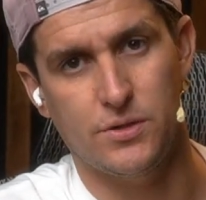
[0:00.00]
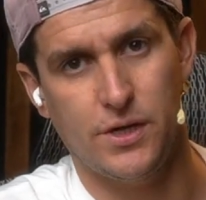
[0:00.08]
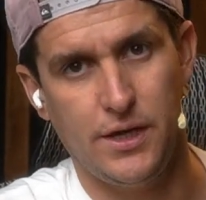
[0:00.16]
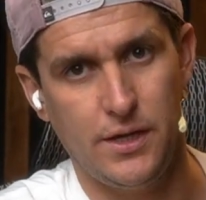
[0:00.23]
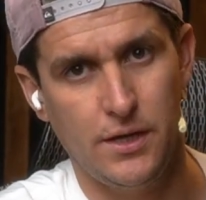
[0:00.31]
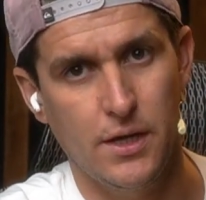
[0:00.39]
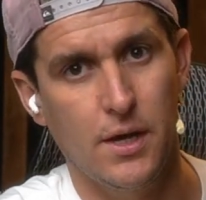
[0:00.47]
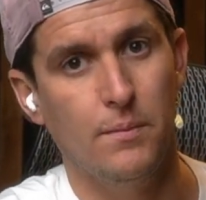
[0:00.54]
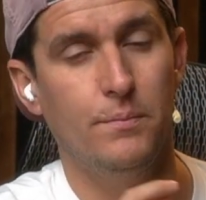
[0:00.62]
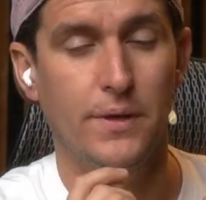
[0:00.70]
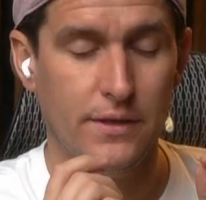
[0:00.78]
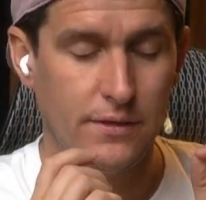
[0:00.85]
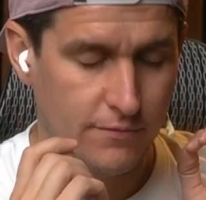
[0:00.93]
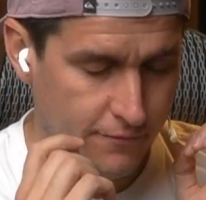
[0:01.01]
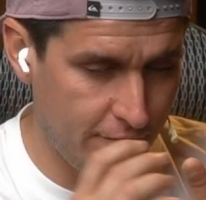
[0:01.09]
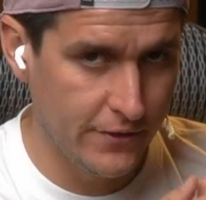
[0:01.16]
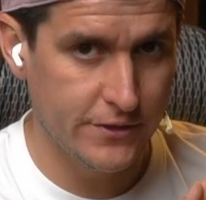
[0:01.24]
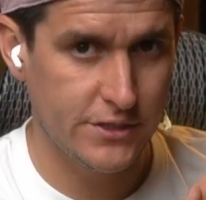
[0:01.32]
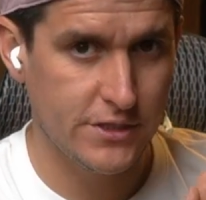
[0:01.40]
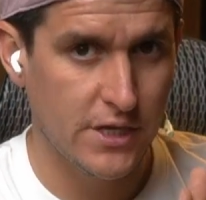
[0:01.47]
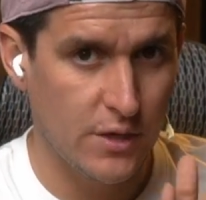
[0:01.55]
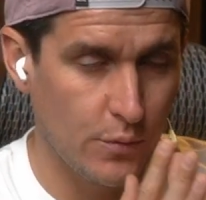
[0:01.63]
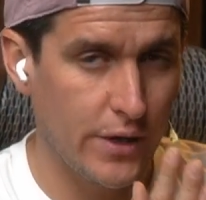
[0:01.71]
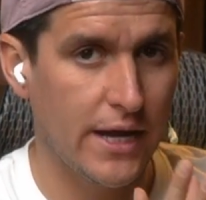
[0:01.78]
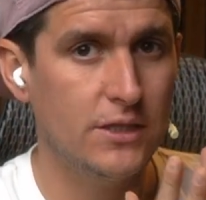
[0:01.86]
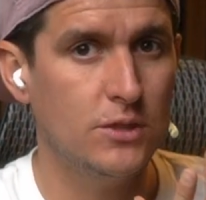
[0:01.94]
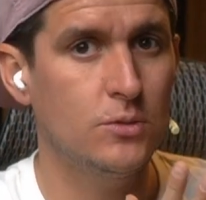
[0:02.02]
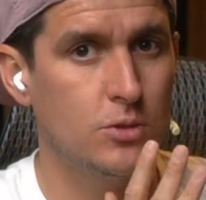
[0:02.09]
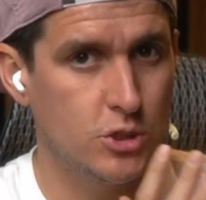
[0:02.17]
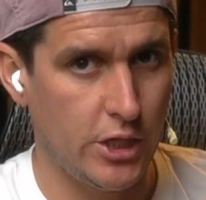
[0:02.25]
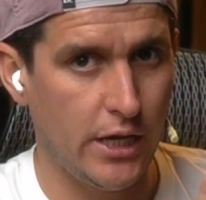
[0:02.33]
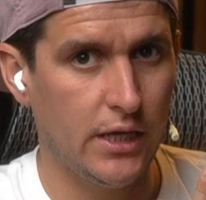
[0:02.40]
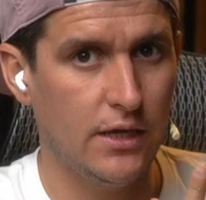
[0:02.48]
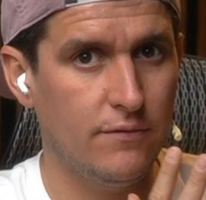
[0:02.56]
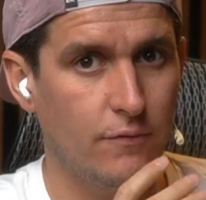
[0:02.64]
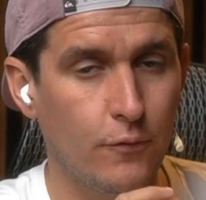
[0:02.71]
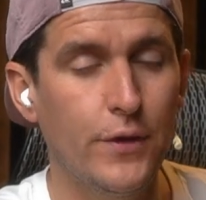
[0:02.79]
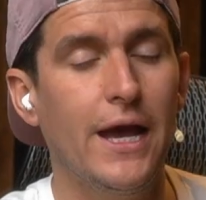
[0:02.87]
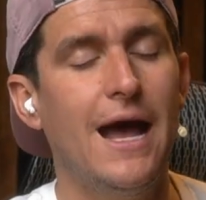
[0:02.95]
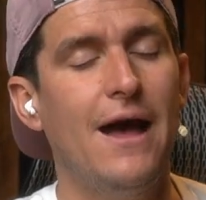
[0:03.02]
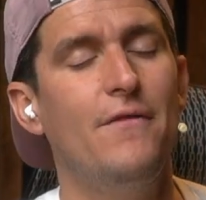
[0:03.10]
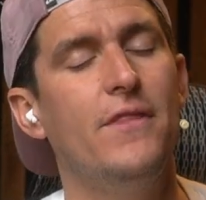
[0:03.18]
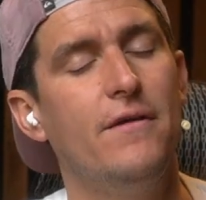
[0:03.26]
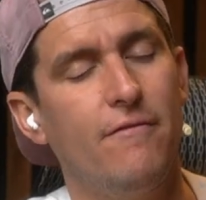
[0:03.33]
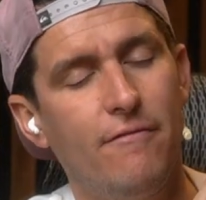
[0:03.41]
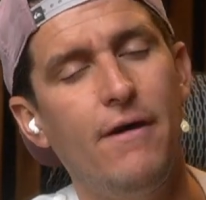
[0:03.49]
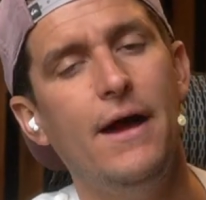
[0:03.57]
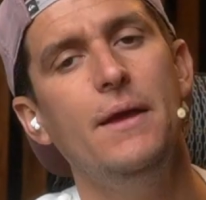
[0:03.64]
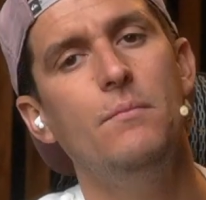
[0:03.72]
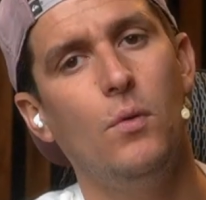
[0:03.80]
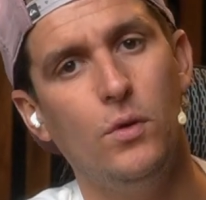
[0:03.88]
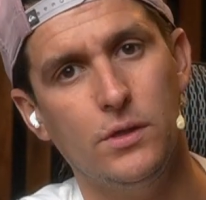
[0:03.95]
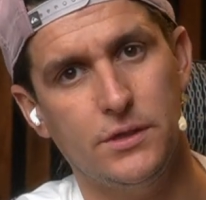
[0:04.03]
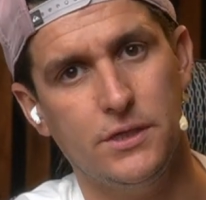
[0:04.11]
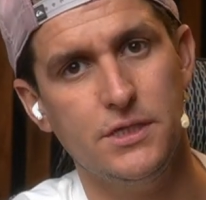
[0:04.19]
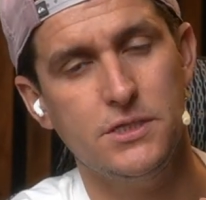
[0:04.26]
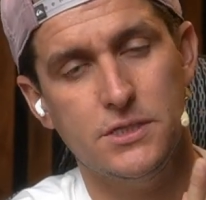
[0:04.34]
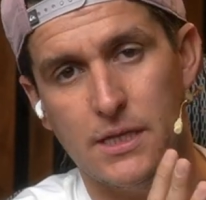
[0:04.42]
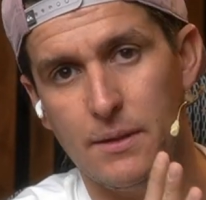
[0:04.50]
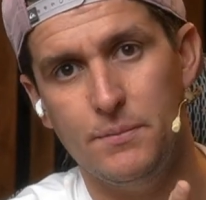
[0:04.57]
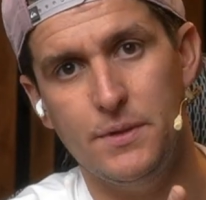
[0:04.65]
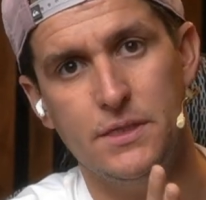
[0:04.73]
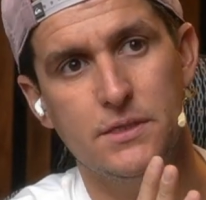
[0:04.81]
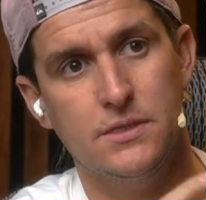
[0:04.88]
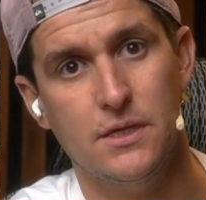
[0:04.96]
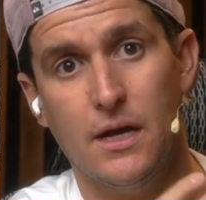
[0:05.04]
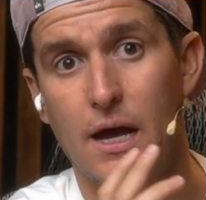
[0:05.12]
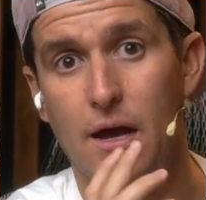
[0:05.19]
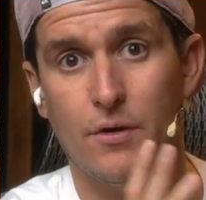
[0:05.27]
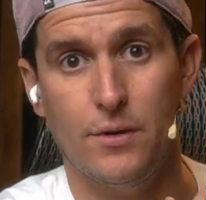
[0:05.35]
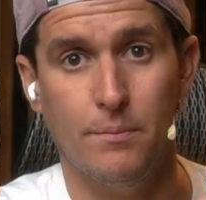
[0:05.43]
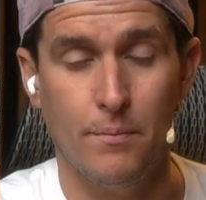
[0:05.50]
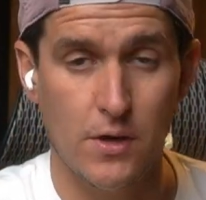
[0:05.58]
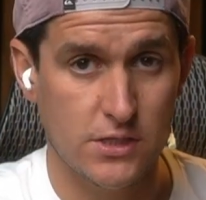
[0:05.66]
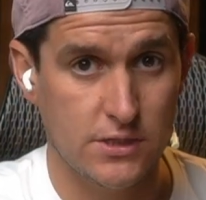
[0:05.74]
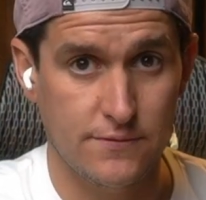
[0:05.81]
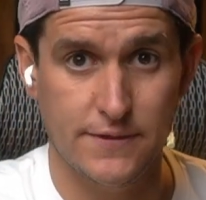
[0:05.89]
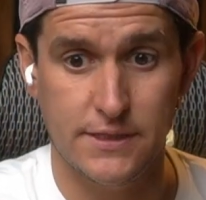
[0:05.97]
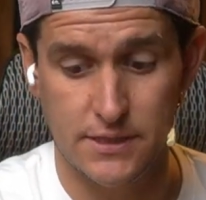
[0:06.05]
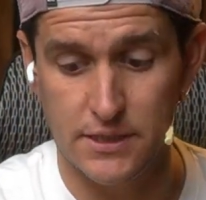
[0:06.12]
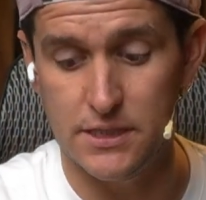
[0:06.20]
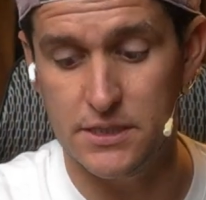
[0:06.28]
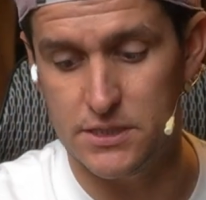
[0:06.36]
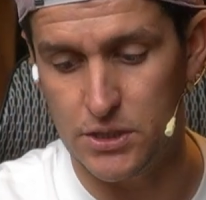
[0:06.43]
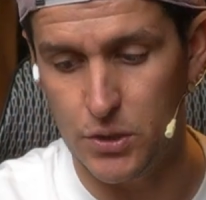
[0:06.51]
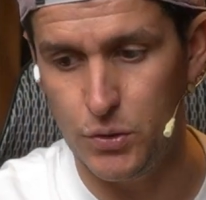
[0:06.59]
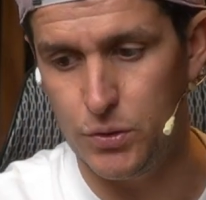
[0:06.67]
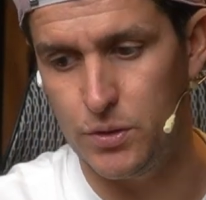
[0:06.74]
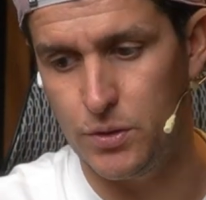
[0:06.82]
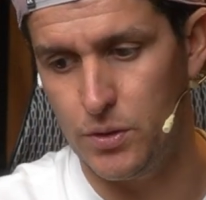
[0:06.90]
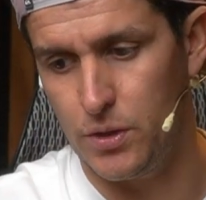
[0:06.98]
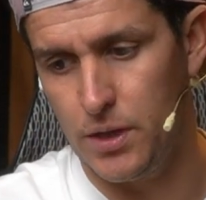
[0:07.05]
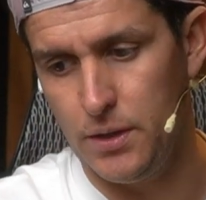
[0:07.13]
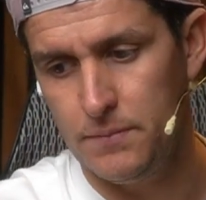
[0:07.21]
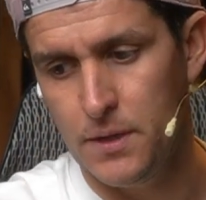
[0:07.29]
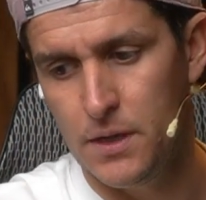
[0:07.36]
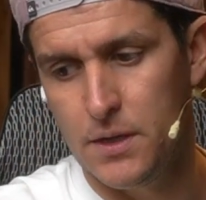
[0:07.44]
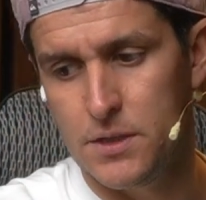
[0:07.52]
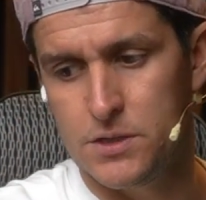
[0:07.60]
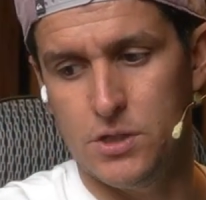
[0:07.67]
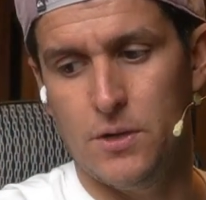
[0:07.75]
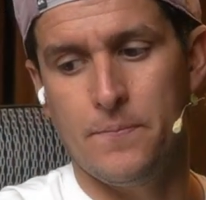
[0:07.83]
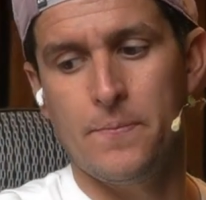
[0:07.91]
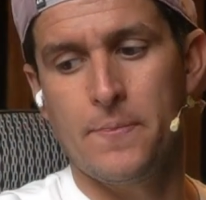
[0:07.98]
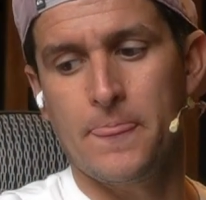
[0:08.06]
Okay, but first we had to check if we had the 5 voltage. That means our MOSFET is good. Okay, so